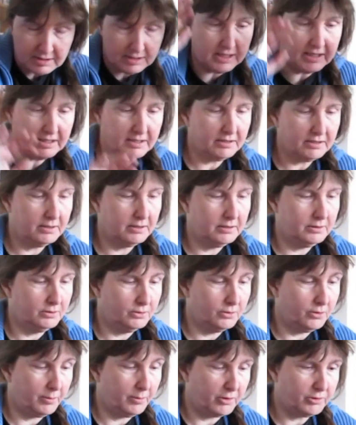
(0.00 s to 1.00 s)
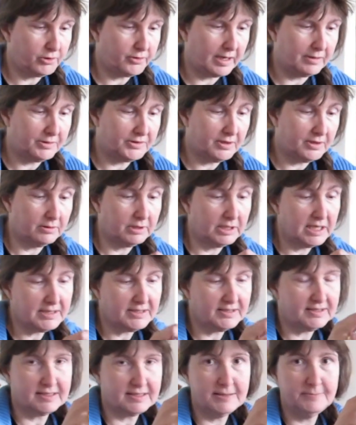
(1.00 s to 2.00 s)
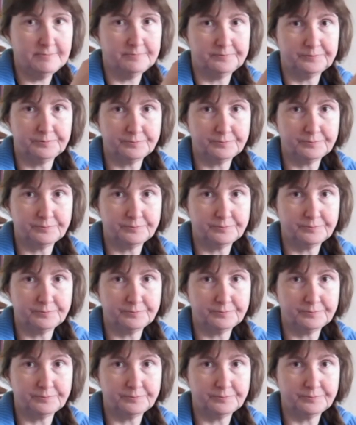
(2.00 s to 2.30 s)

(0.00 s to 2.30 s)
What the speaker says: like a normal crown. So let's see.